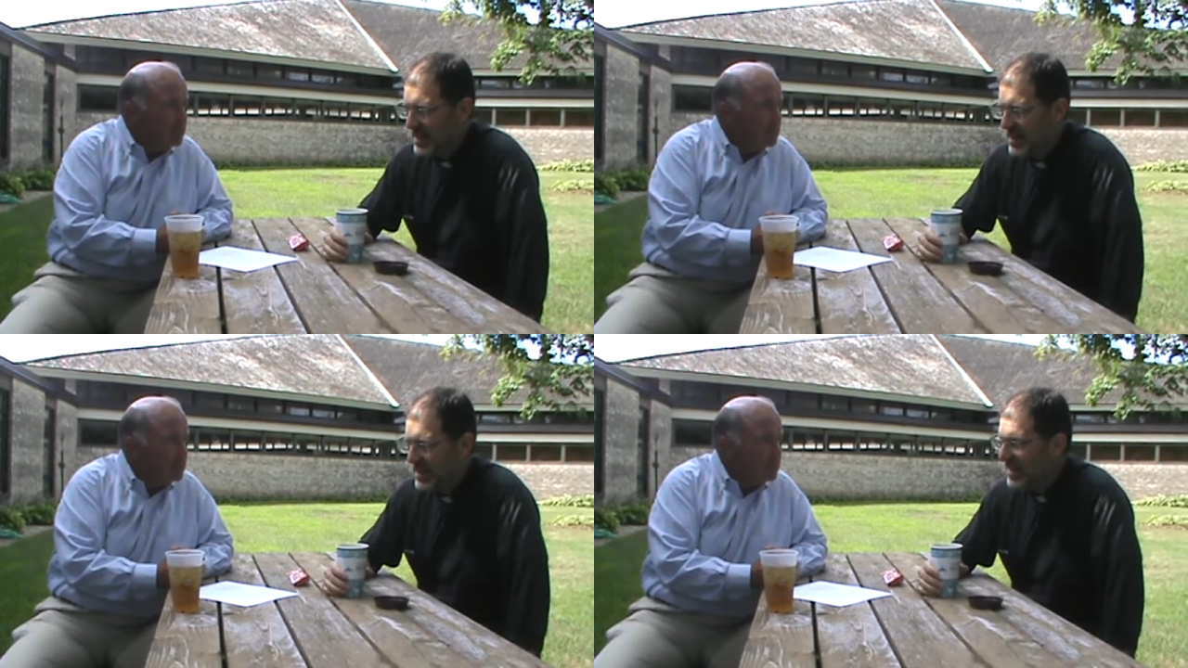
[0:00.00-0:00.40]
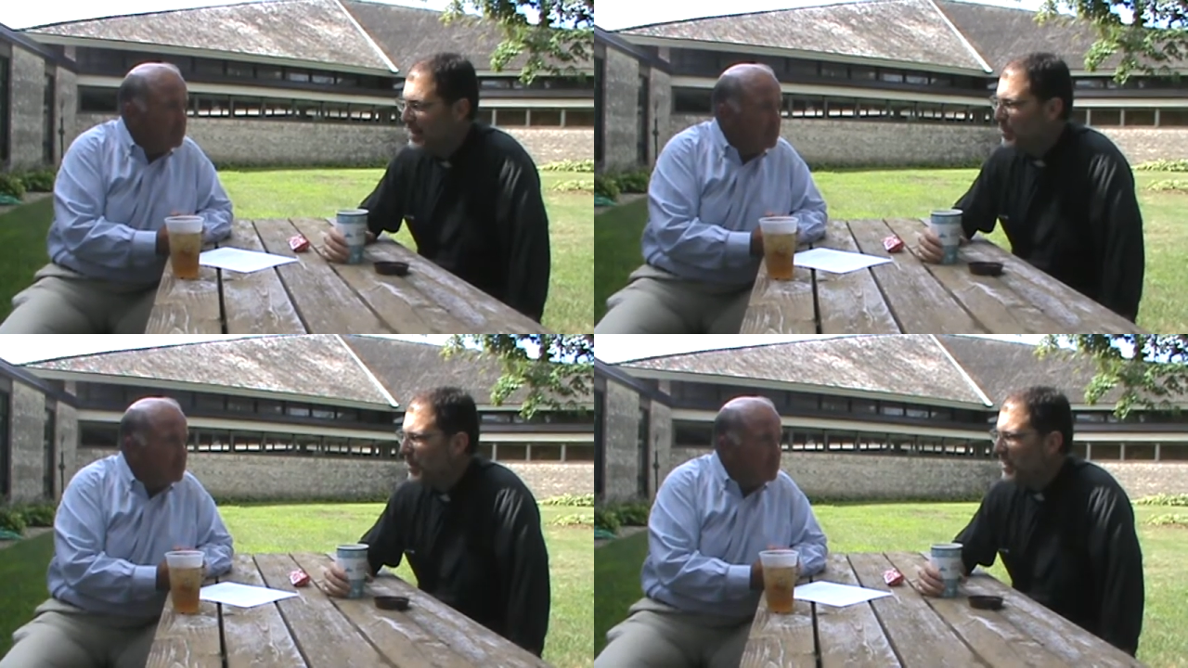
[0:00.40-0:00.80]
Speaker 1: and he's
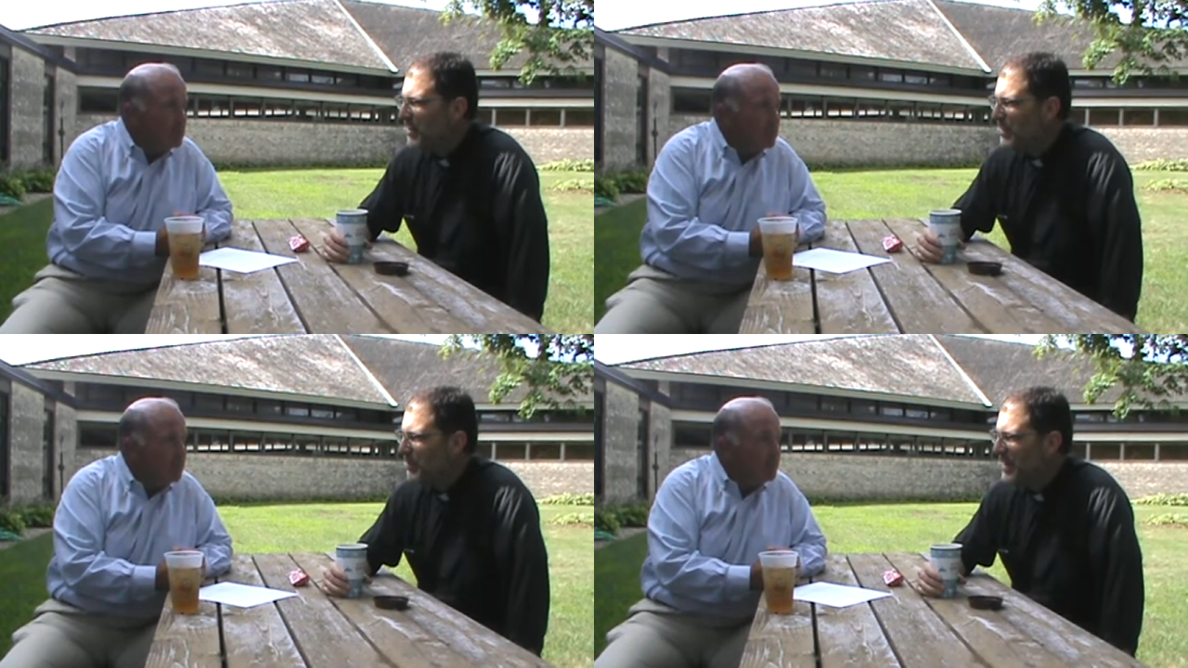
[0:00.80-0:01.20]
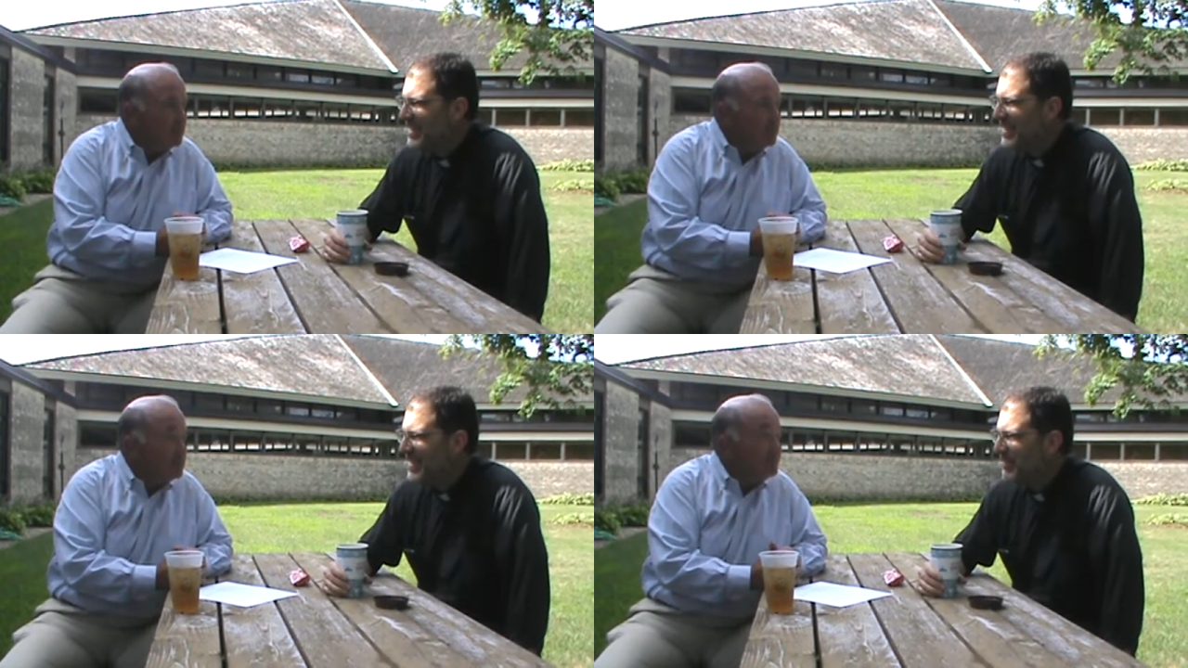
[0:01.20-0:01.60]
pretty good. But
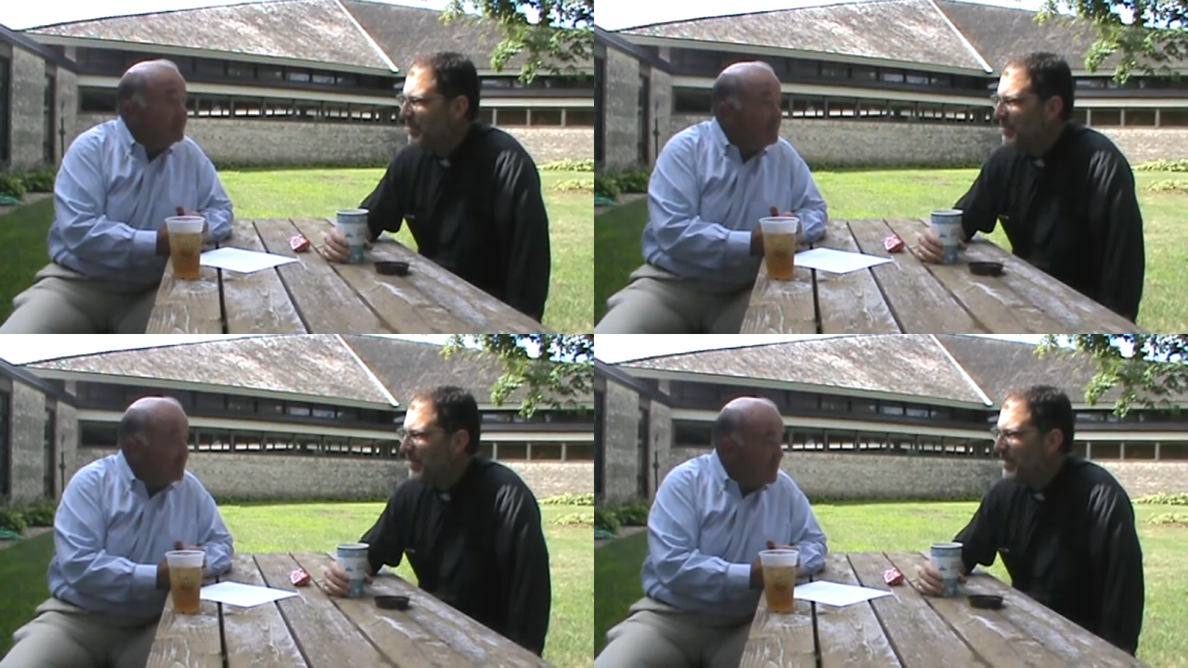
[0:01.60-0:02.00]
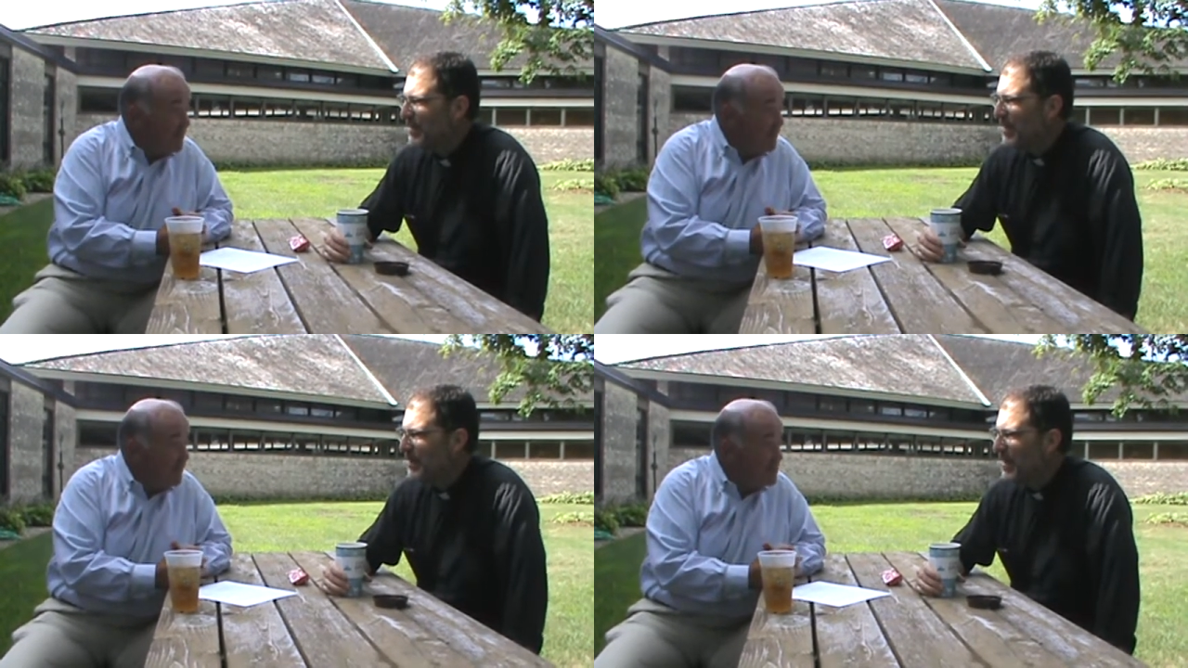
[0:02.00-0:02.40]
um,
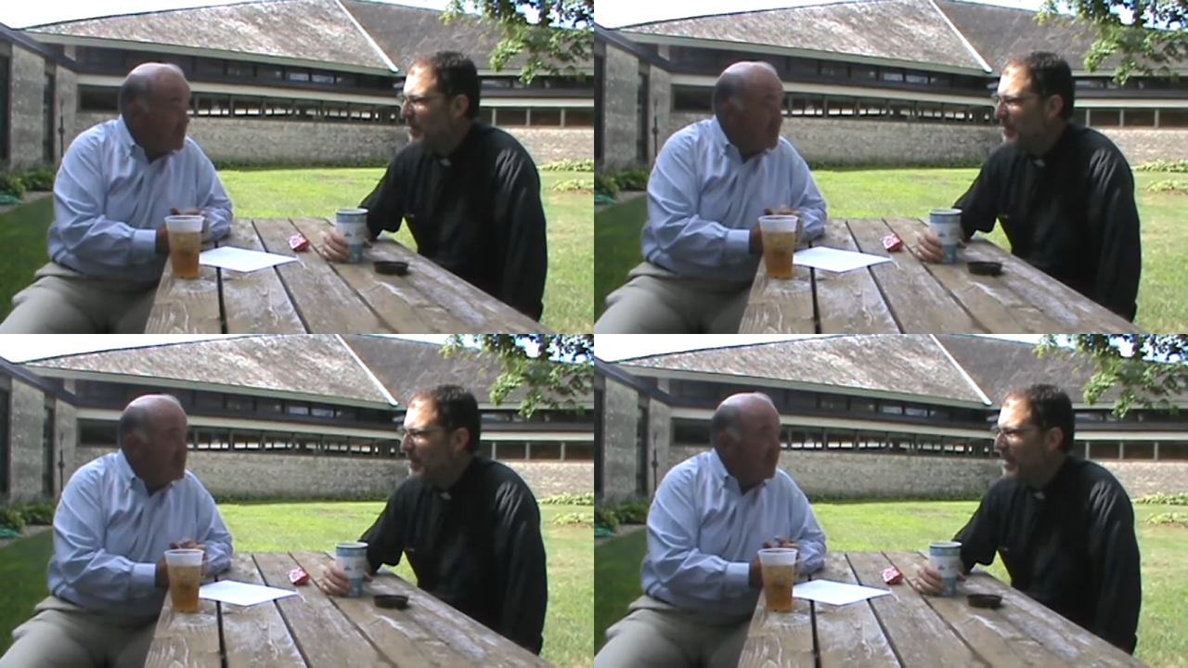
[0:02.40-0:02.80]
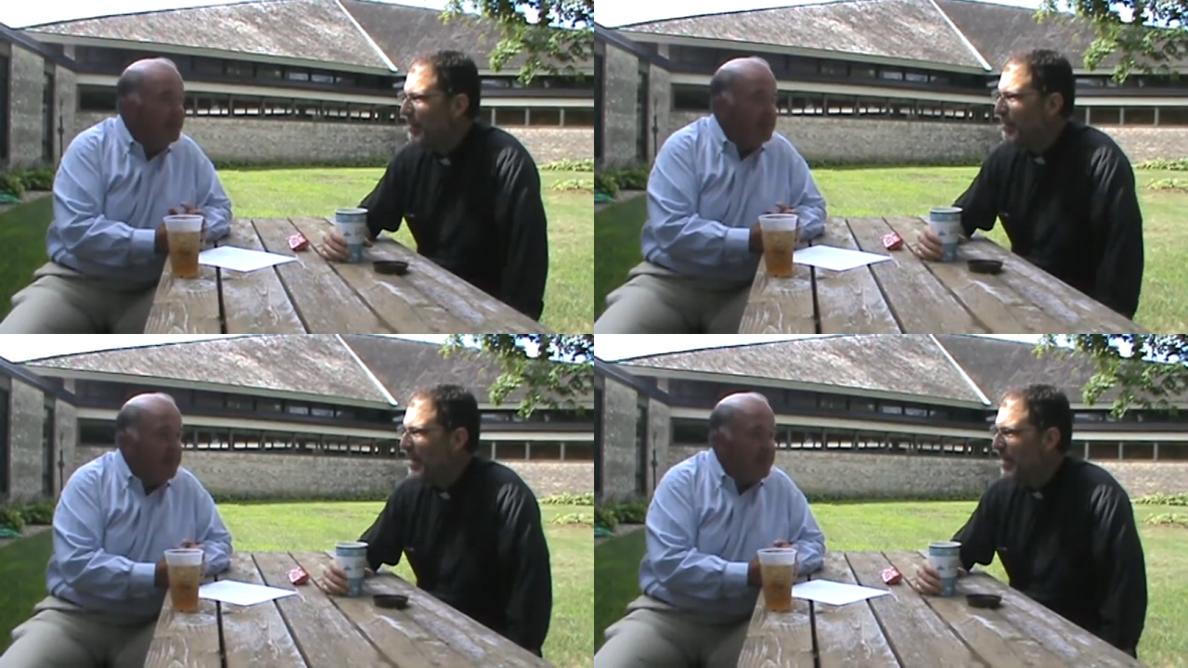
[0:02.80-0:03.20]
my my
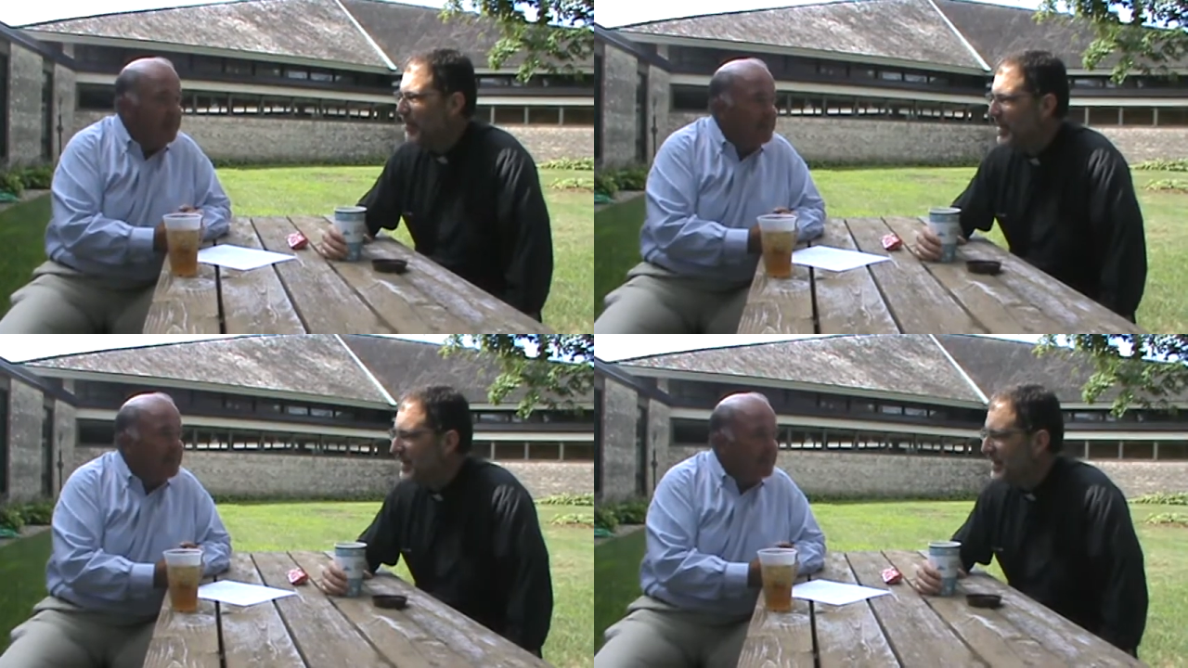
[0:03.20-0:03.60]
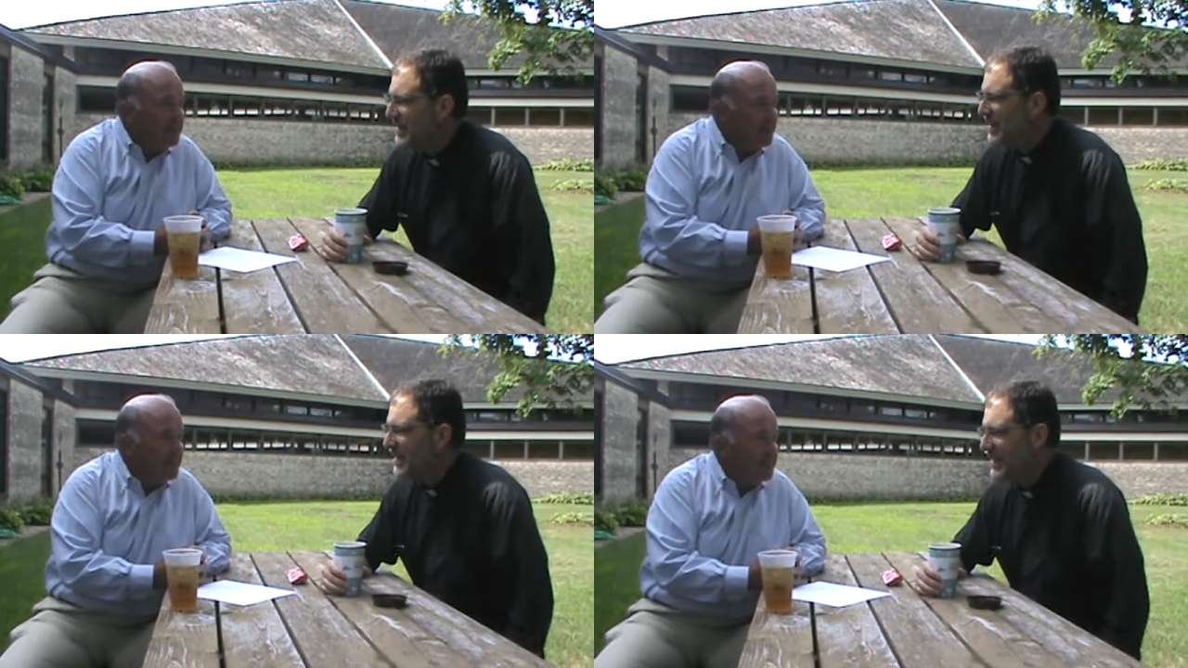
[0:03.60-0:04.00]
favorite
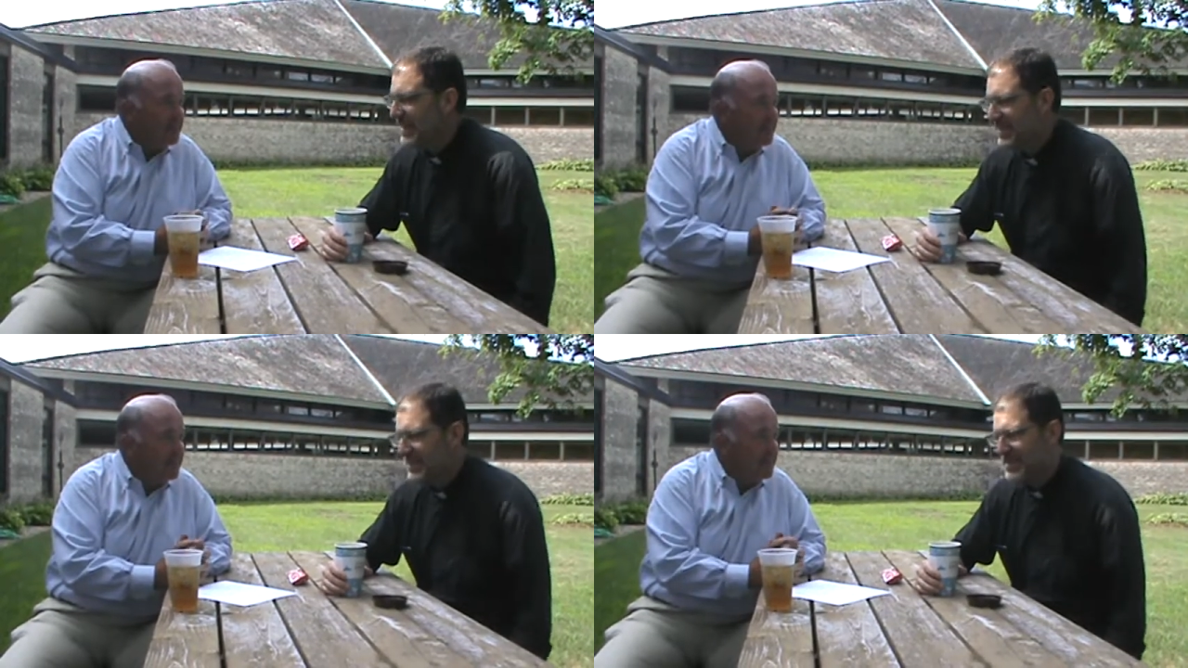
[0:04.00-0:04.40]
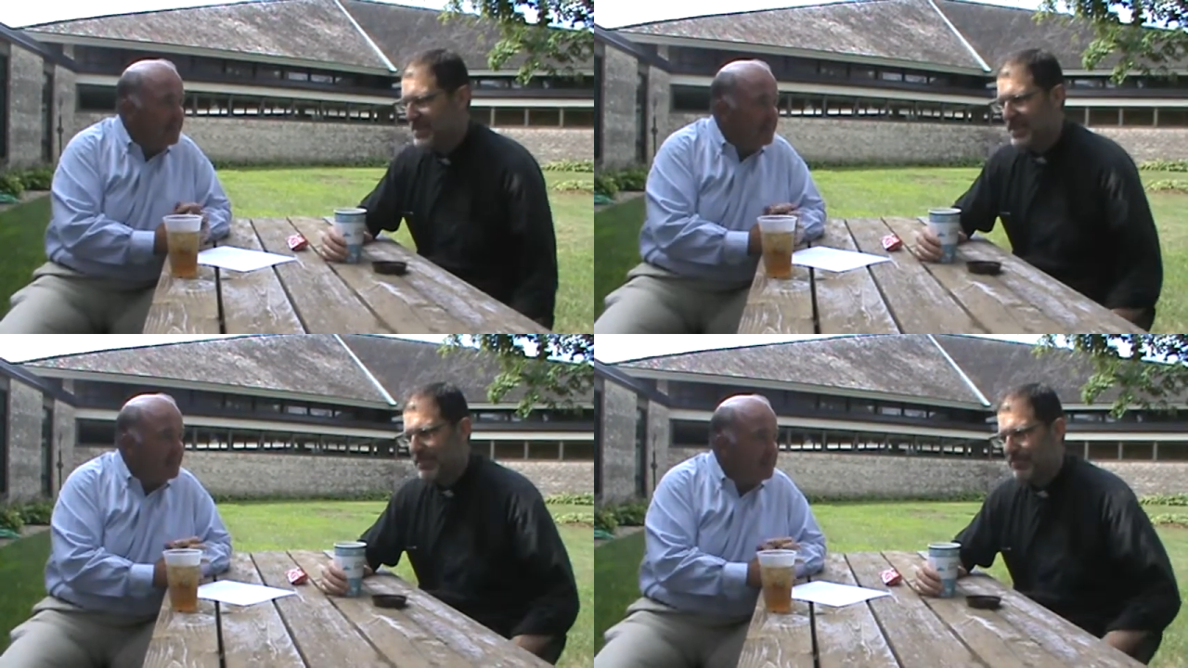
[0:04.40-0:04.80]
is
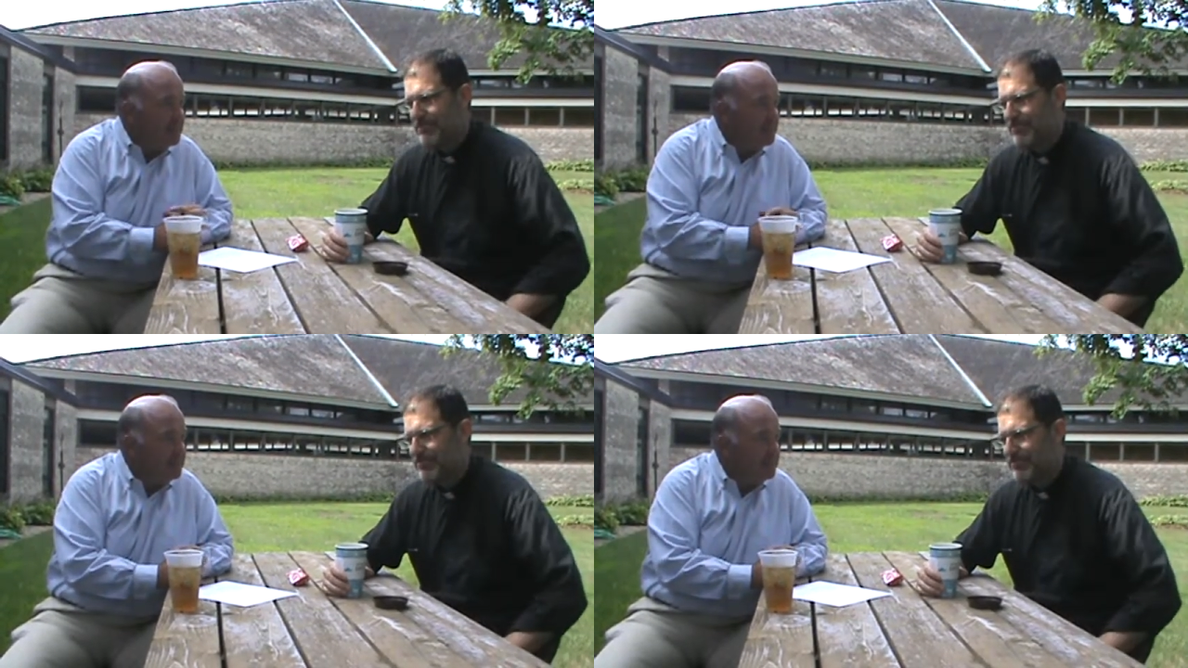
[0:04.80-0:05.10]
um,